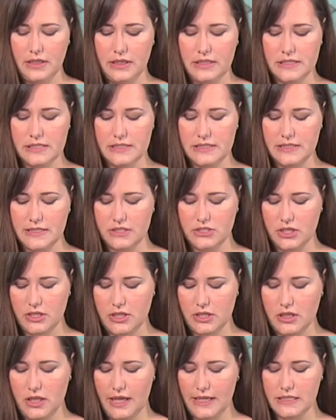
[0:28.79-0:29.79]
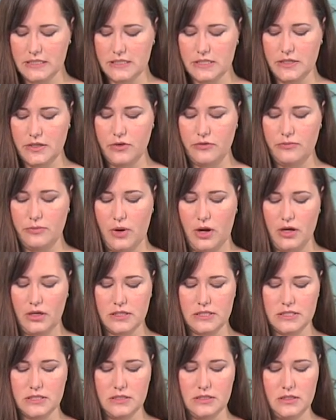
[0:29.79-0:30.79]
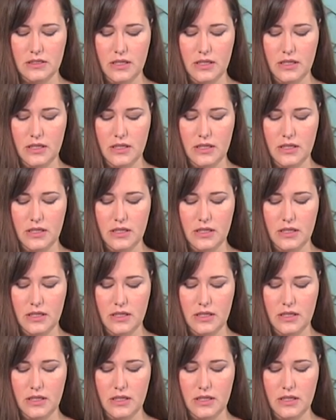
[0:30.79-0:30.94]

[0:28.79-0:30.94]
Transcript: stitch on the lines that you've marked.